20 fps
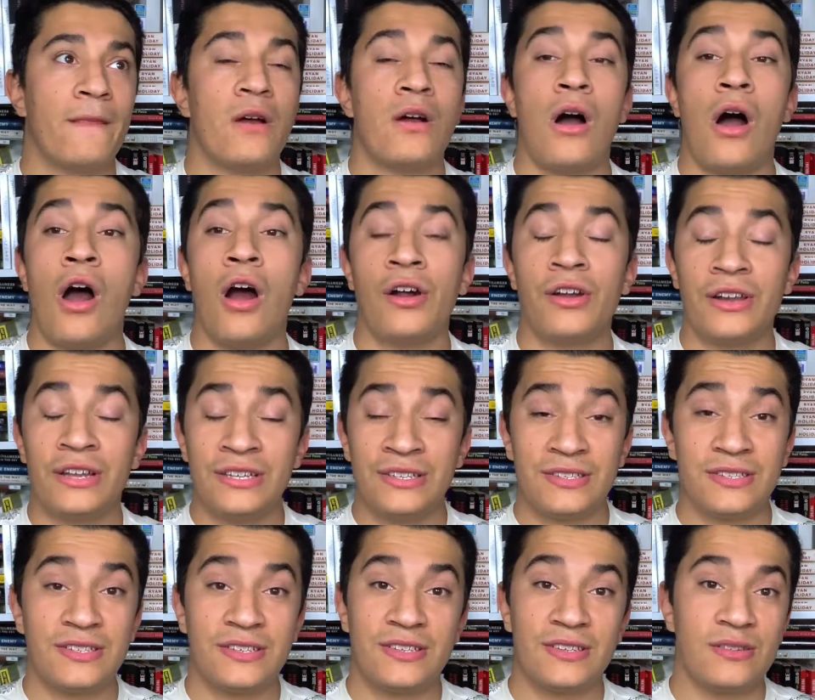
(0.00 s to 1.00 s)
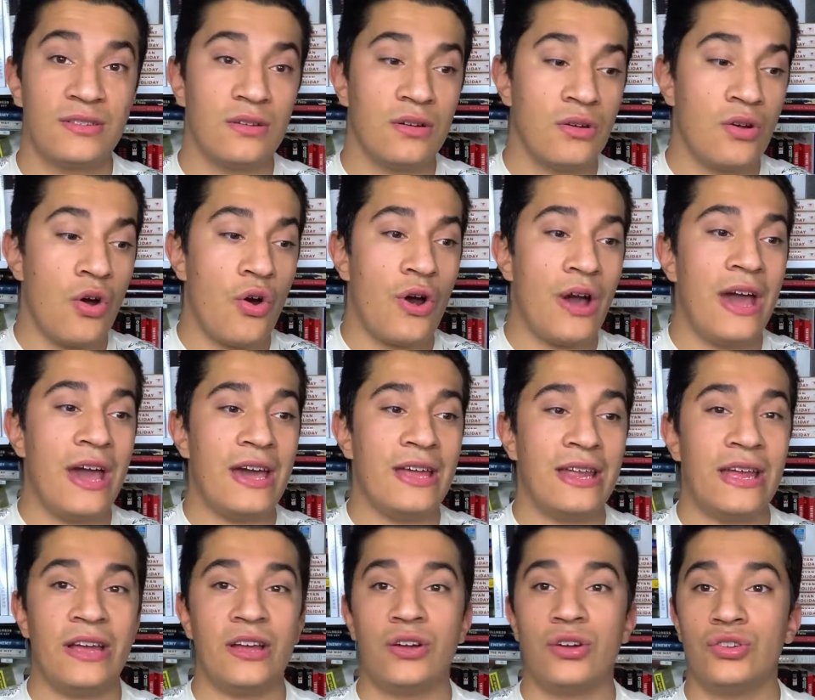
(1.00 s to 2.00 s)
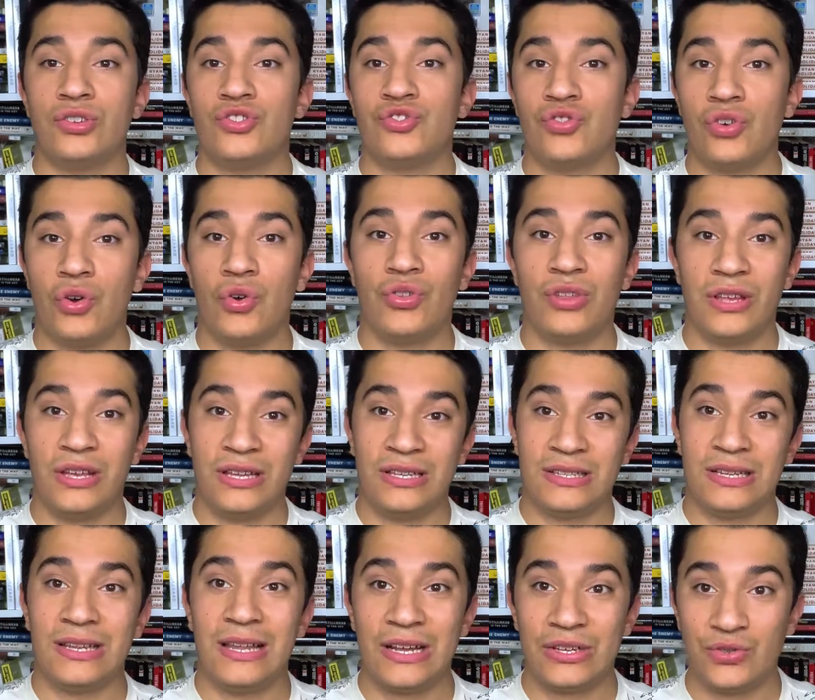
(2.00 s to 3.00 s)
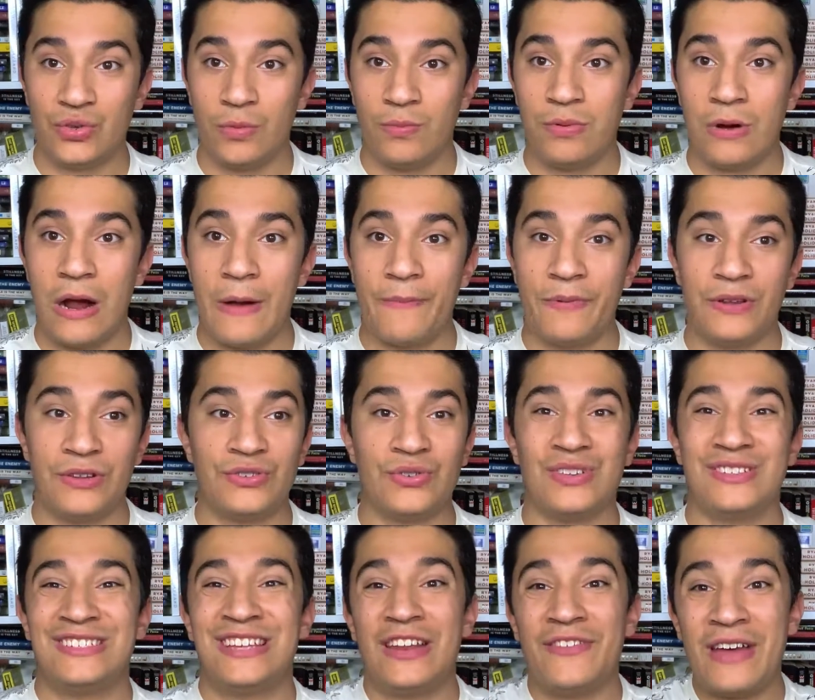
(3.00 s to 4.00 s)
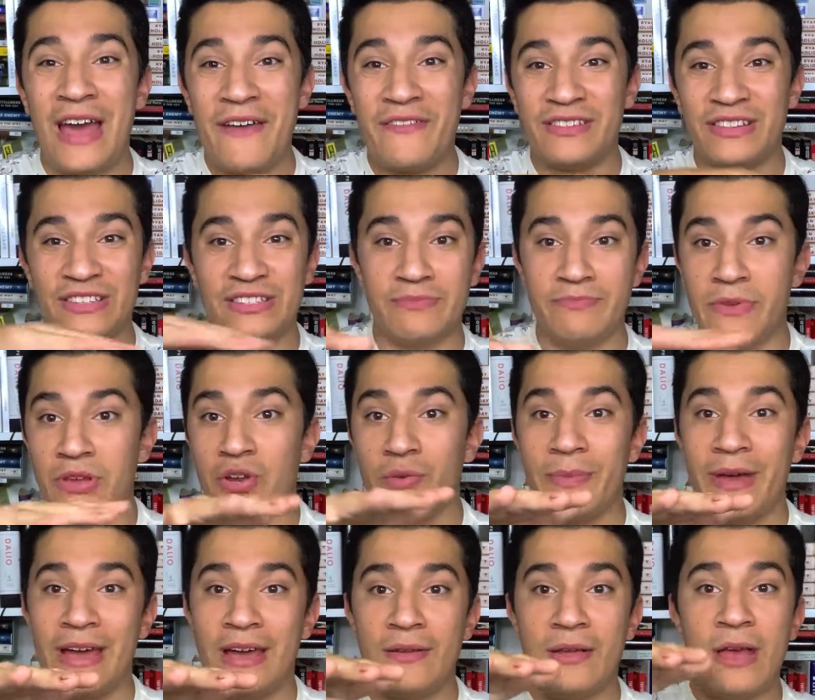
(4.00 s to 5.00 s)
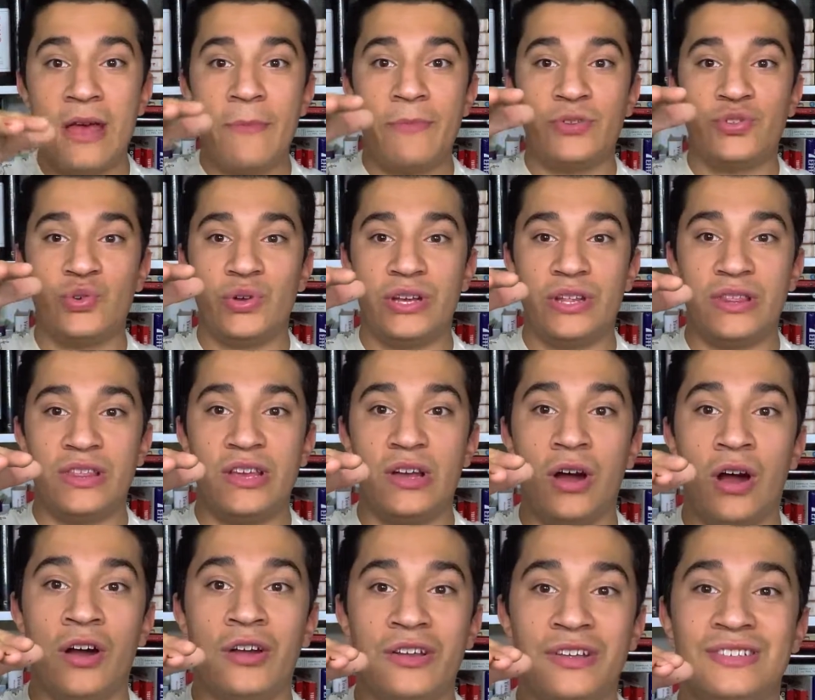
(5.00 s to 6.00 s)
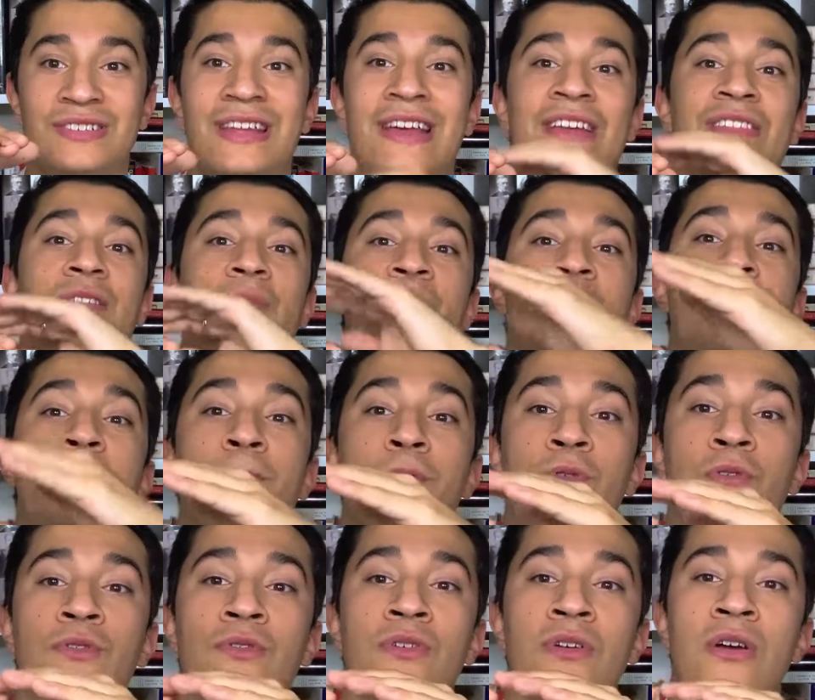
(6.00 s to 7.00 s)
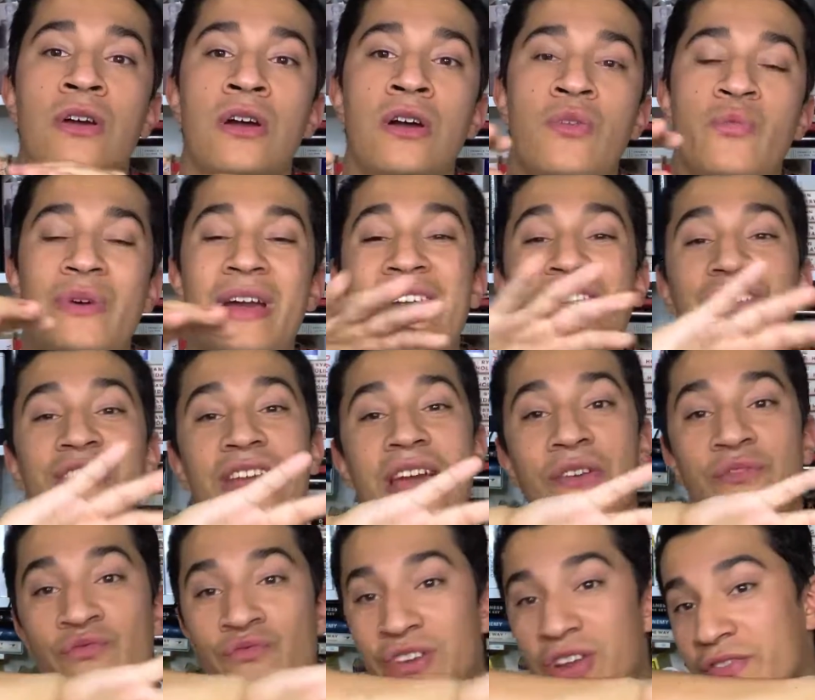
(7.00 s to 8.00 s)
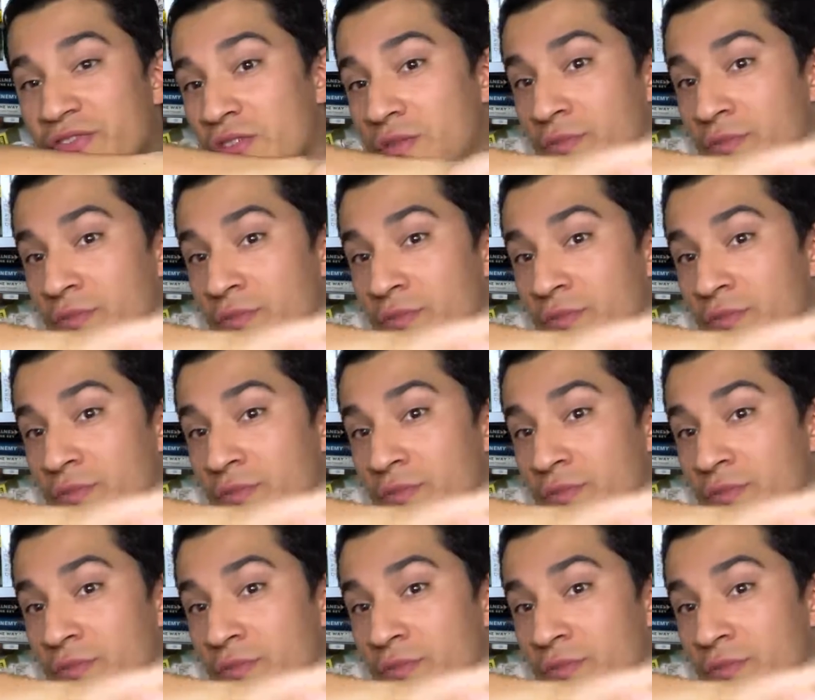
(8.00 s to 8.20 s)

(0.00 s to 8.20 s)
artists go ahead and control the intellectual property. So instead of having this middleman between the artist and the people, we actually get rid of the